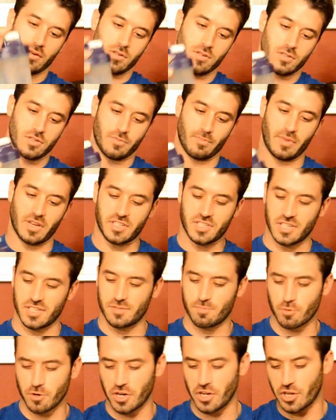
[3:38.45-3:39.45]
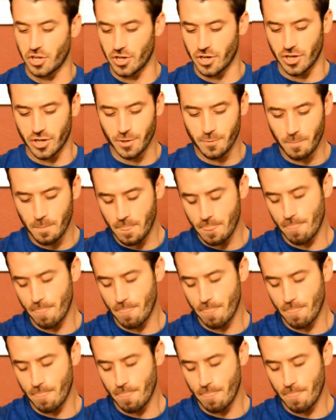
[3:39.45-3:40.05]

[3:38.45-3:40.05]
So mix is pretty good.